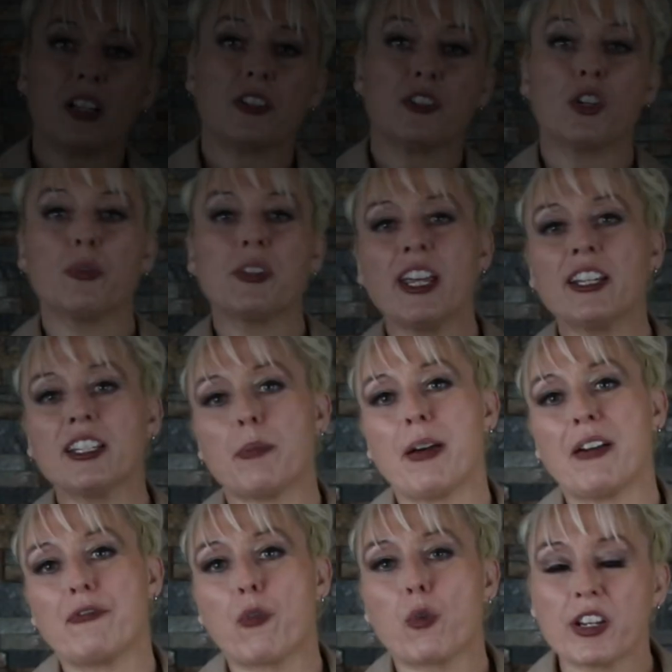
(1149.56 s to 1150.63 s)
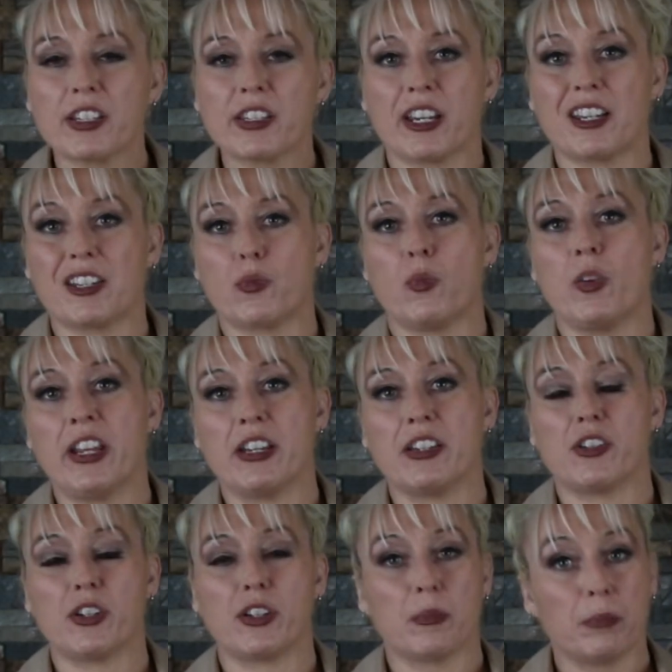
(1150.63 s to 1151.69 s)
So it takes about 4 to 6 weeks
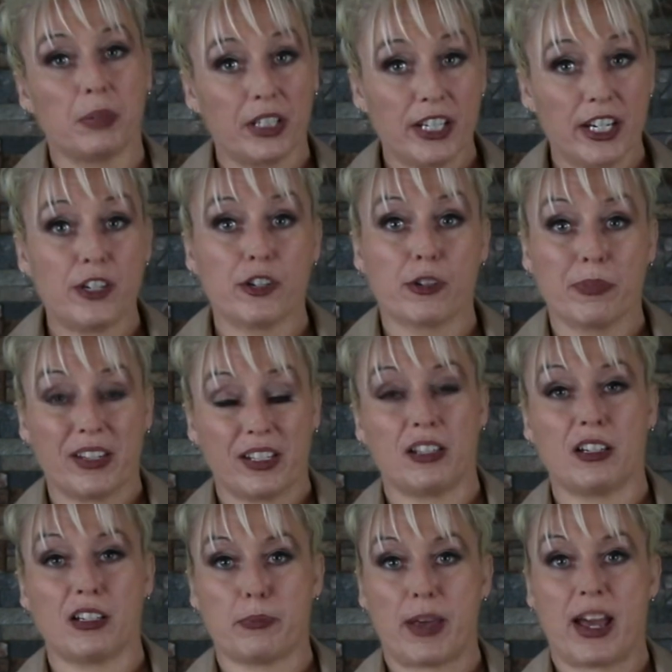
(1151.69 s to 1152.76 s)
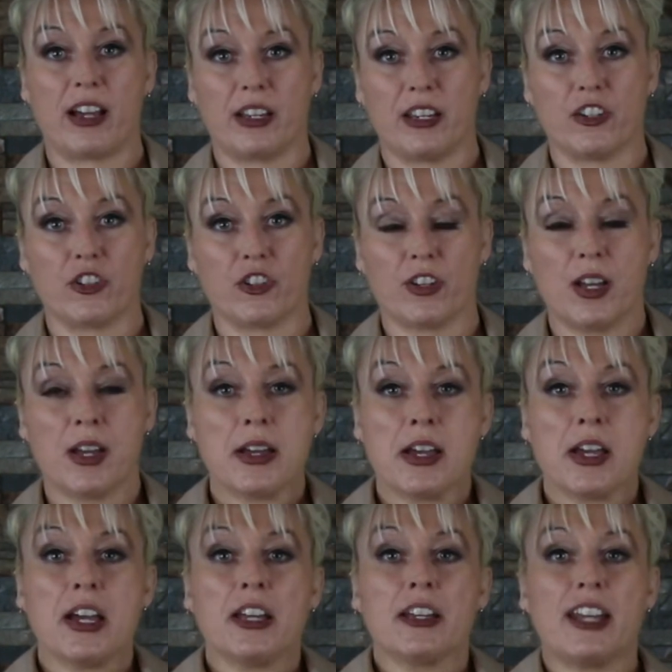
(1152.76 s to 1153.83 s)
to complete your business package.
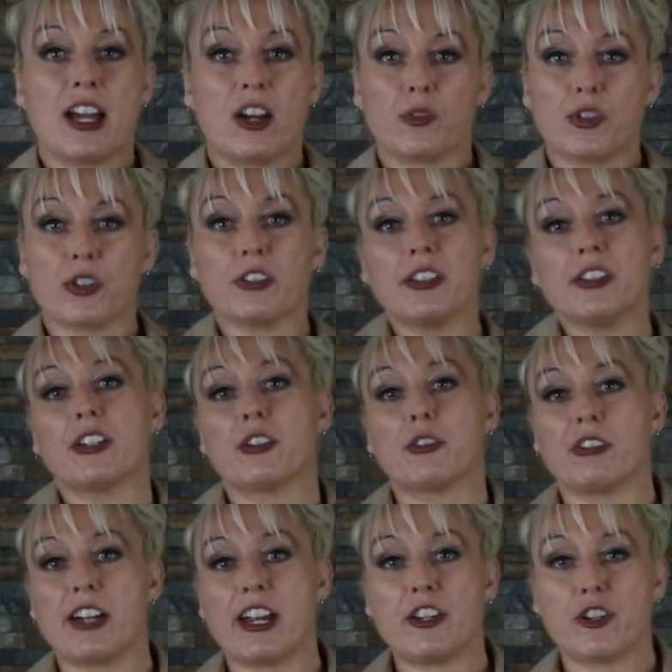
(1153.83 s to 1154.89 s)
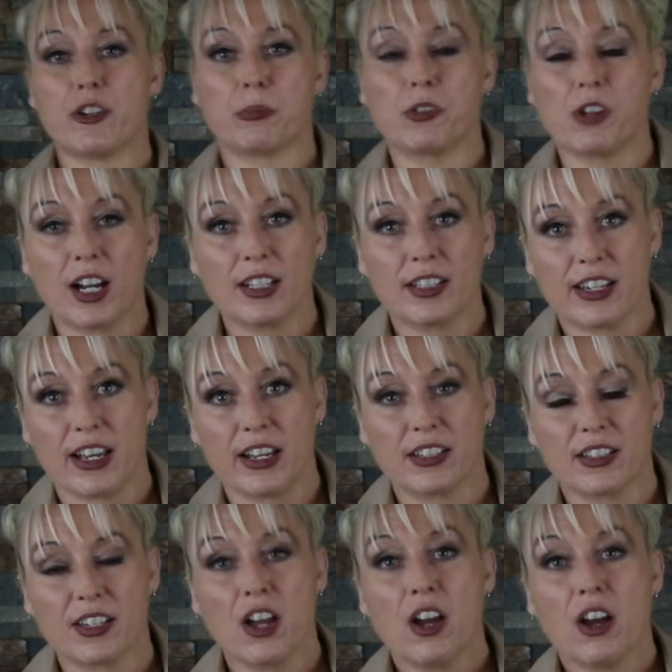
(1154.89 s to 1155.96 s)
Now, during the creation
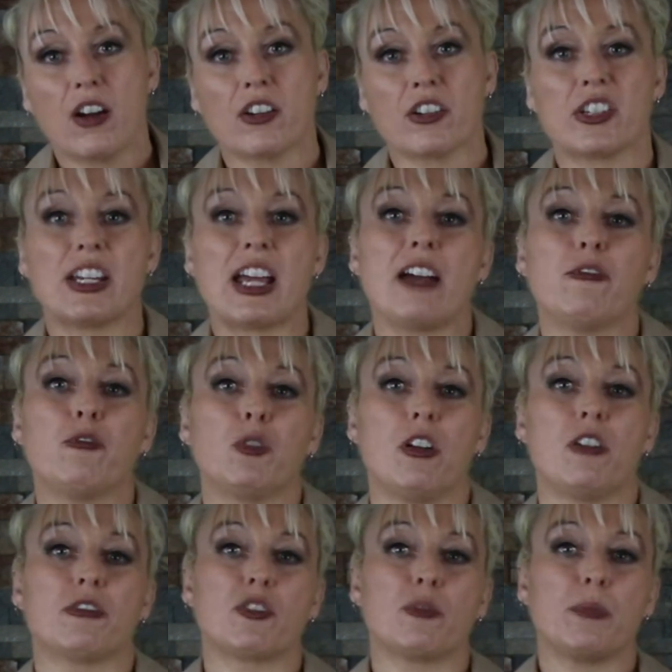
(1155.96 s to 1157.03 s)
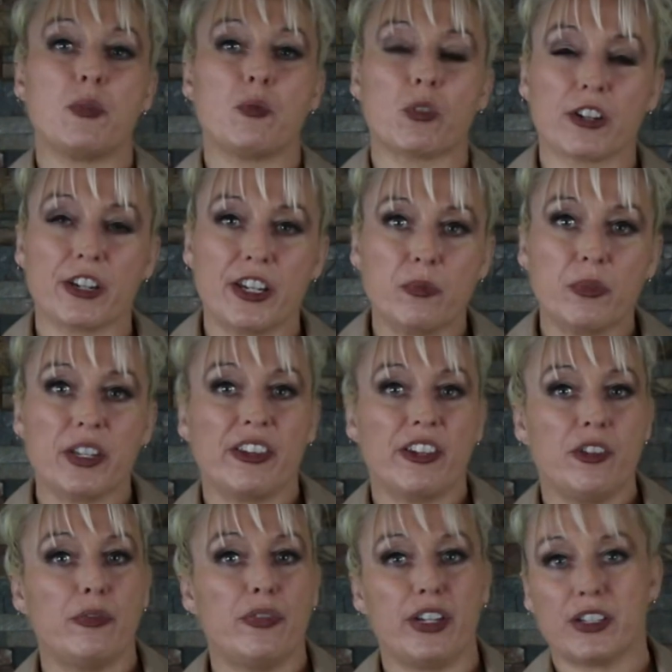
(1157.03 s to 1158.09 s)
process, our staff will also be working with
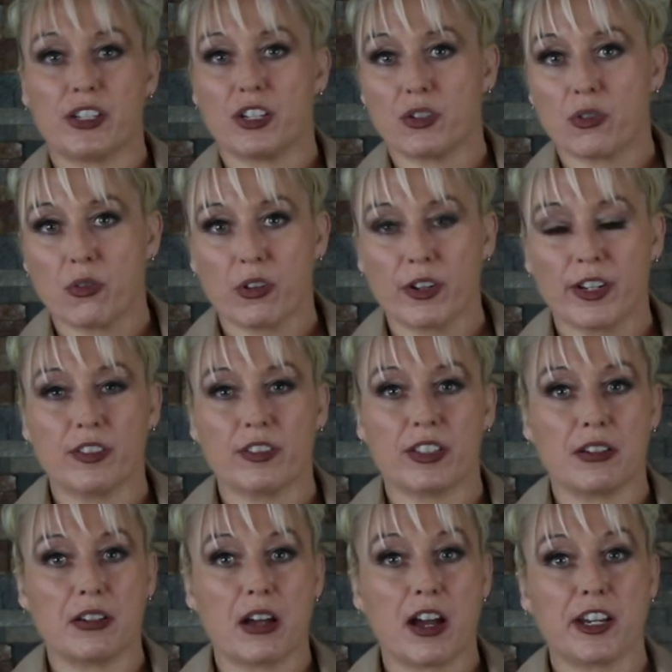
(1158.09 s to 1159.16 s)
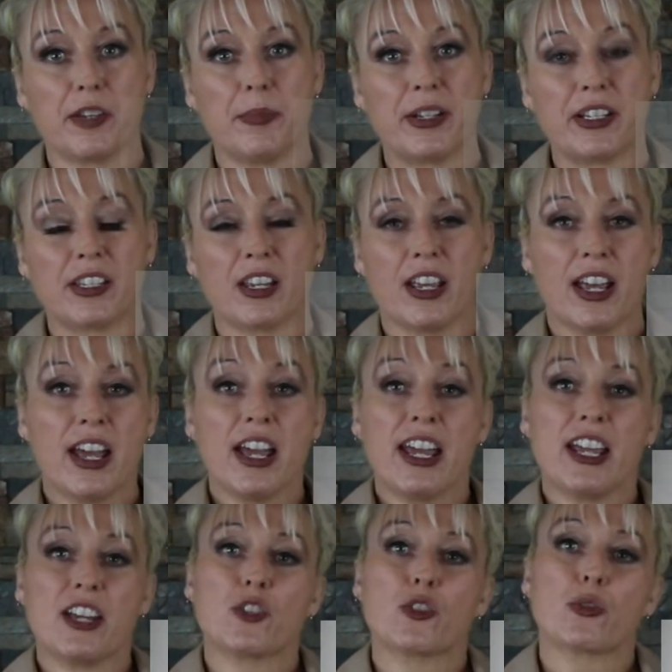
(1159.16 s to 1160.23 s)
you via tutorials and documents
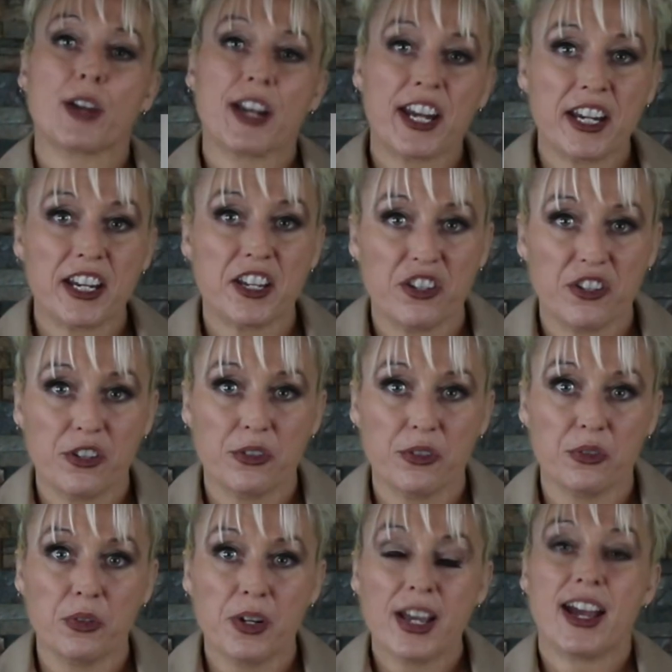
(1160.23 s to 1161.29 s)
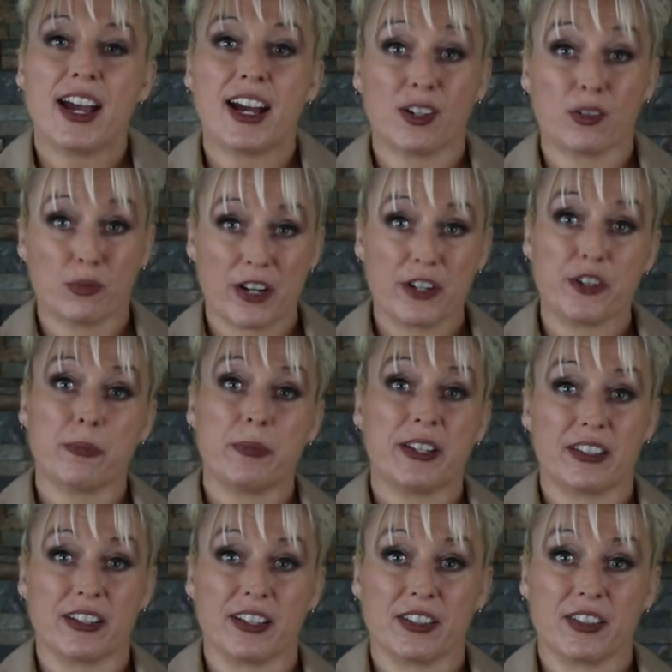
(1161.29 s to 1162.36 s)
and training you how to run your
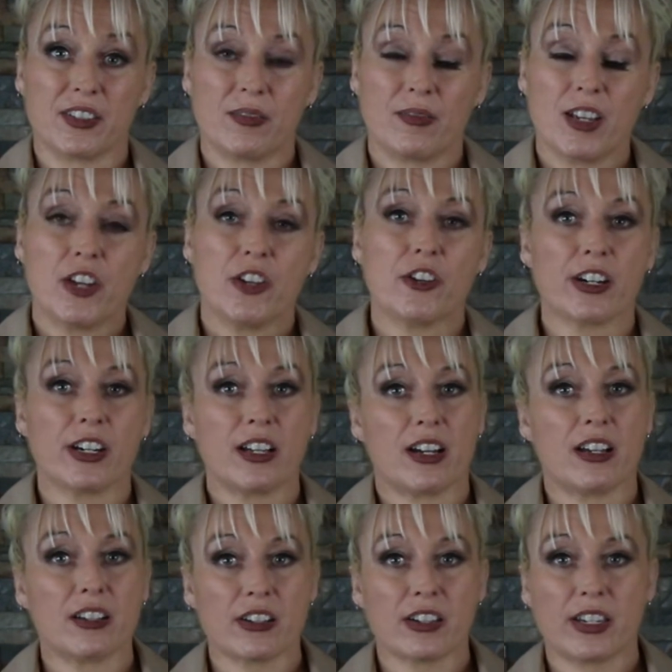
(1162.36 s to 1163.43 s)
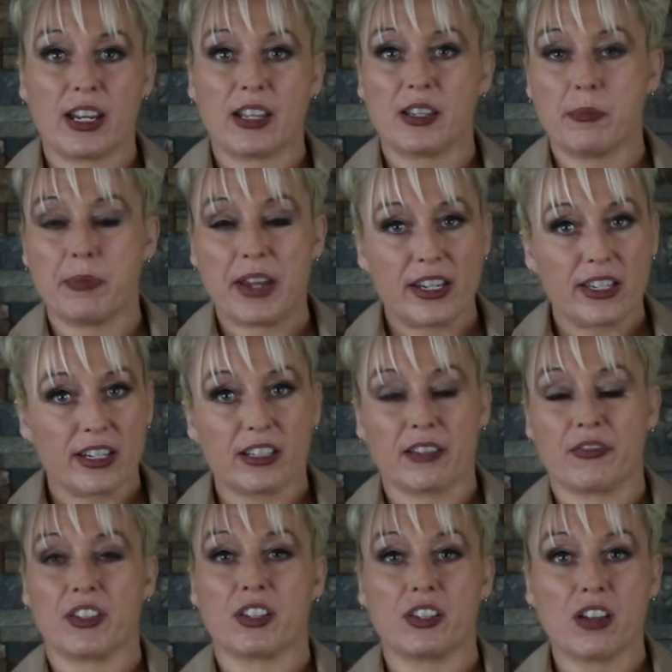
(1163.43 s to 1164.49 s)
business. You're going to understand the basics
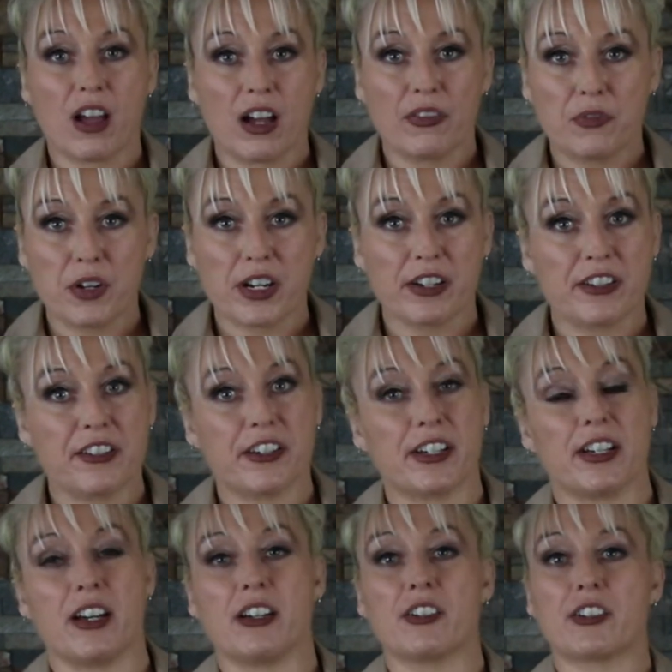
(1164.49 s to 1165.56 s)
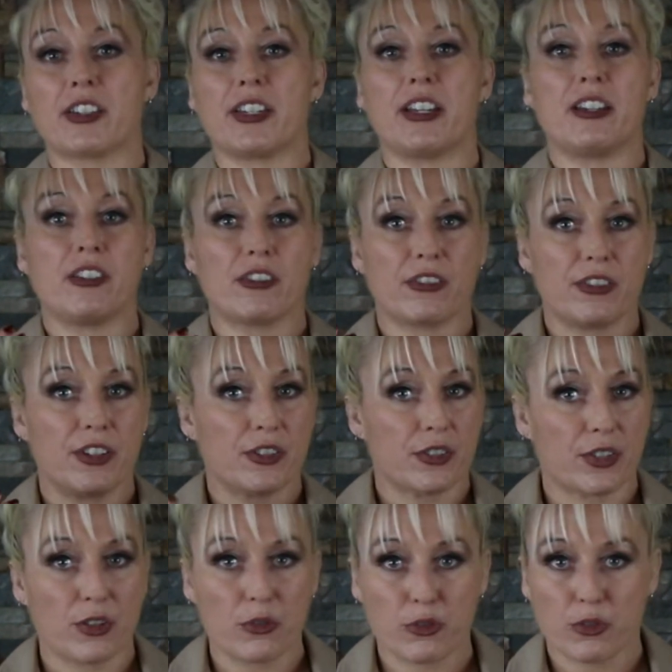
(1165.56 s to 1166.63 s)
of the software, you're going to understand your
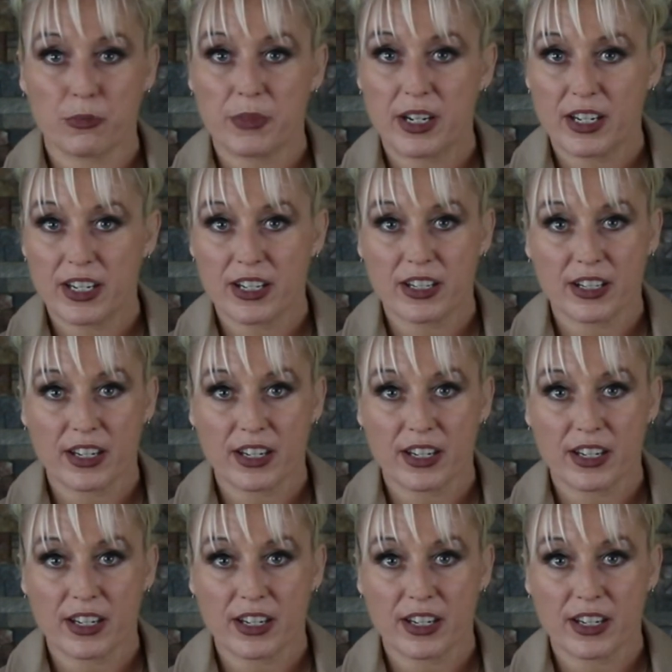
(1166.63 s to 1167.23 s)
social media